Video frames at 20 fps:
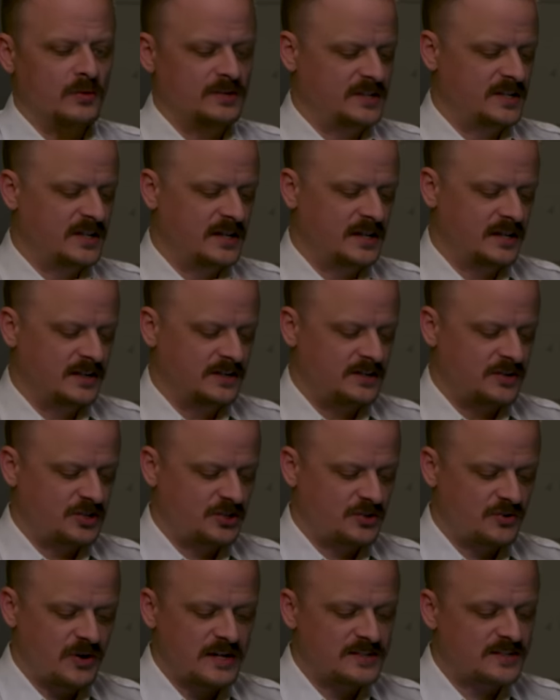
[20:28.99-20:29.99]
Was it a
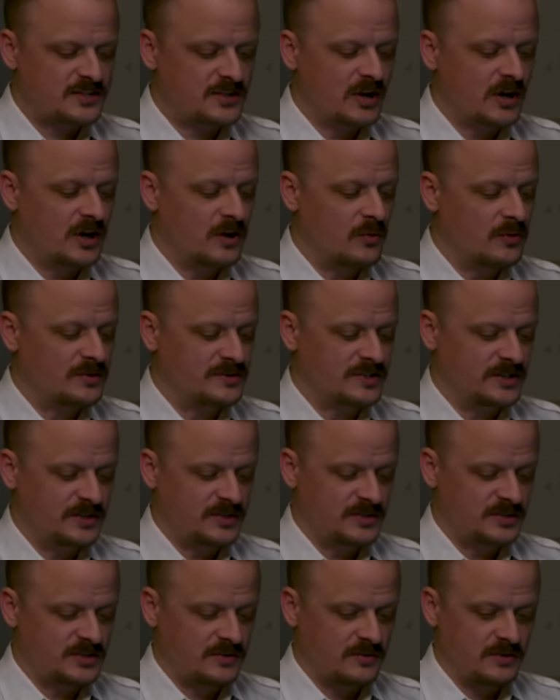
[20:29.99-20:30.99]
distress call? Was it
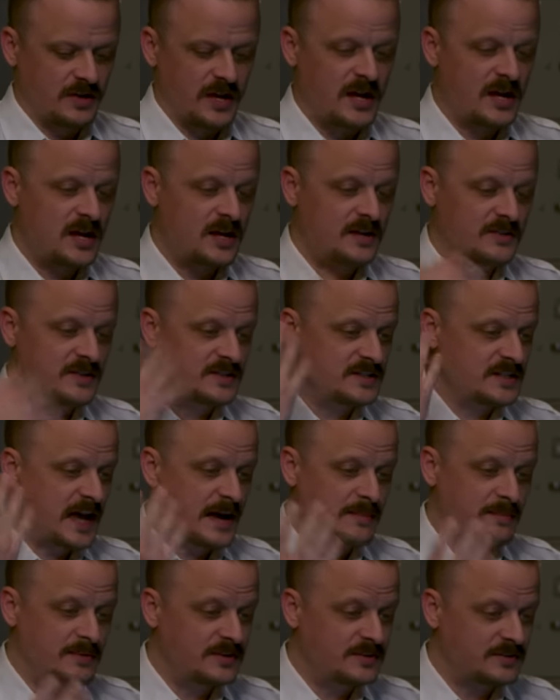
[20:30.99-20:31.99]
just a, hey, this
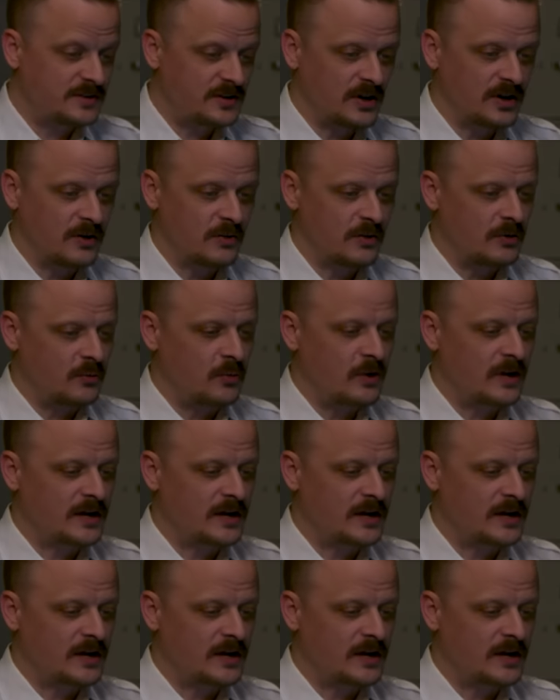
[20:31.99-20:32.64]
happened call?